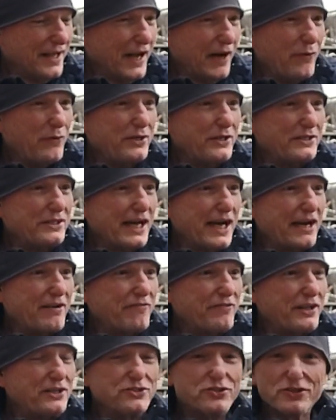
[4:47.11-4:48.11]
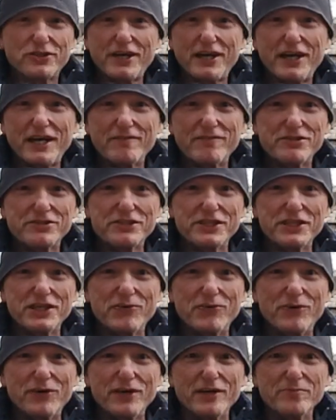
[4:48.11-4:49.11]
I wouldn't doubt if they took out every
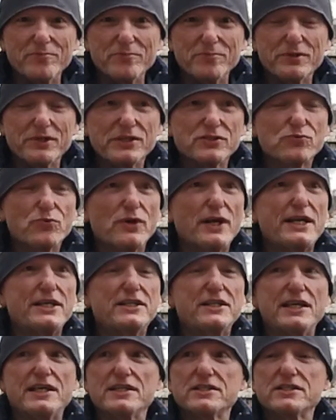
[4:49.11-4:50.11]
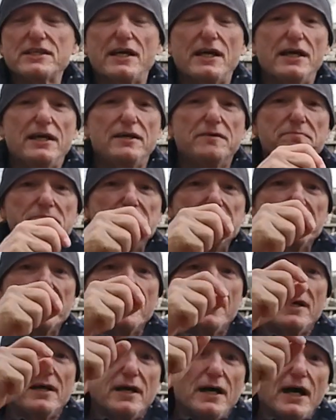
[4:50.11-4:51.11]
single one of them, because what I did is I
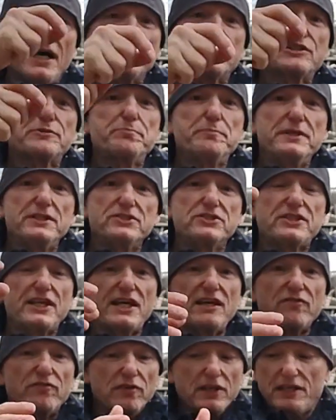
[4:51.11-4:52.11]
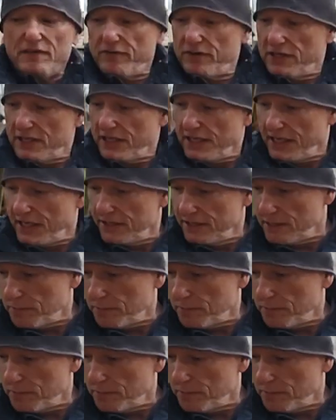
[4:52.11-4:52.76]
instead of leaving it in